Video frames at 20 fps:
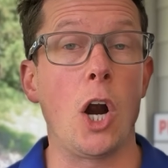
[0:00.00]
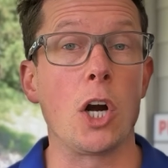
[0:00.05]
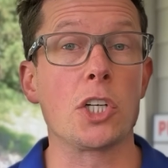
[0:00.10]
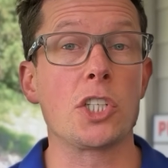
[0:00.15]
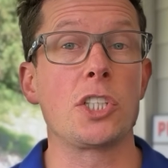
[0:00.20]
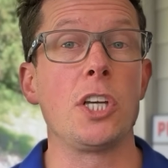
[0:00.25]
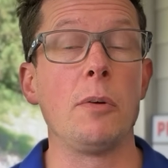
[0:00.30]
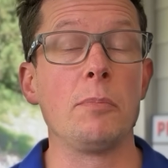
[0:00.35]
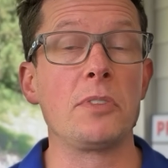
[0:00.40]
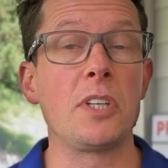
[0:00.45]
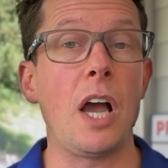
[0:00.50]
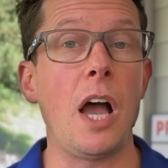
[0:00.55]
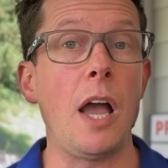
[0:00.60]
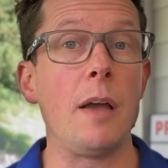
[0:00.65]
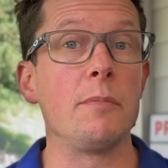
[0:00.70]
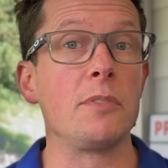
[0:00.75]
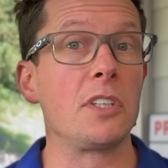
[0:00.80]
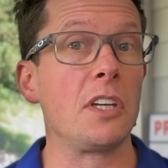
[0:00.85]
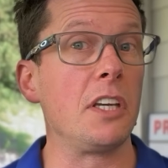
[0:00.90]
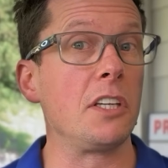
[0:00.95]
are
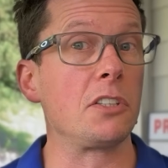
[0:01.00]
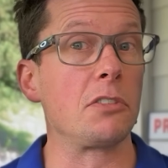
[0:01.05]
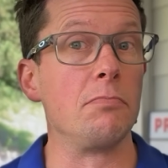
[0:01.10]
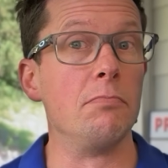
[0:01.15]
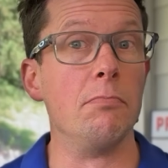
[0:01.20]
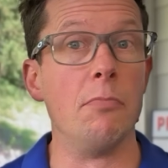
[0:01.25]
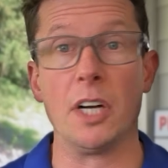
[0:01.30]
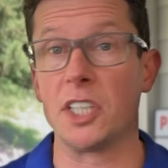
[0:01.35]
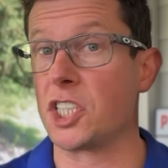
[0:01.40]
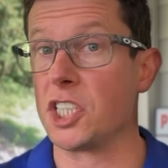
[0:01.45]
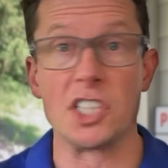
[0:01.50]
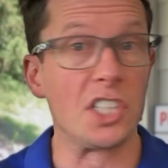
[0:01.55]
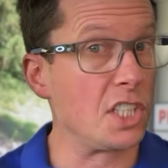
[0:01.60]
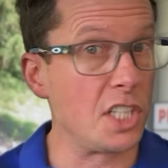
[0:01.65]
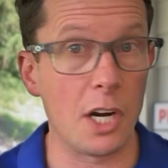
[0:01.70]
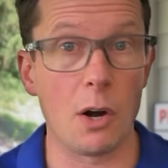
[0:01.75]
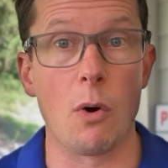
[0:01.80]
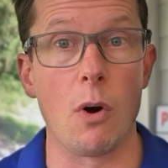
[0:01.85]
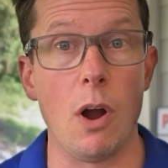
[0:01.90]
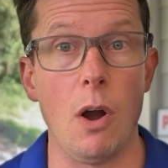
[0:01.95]
sometimes as much as
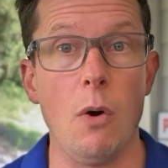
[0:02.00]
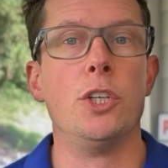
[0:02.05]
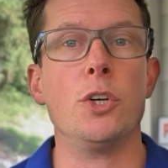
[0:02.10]
zero.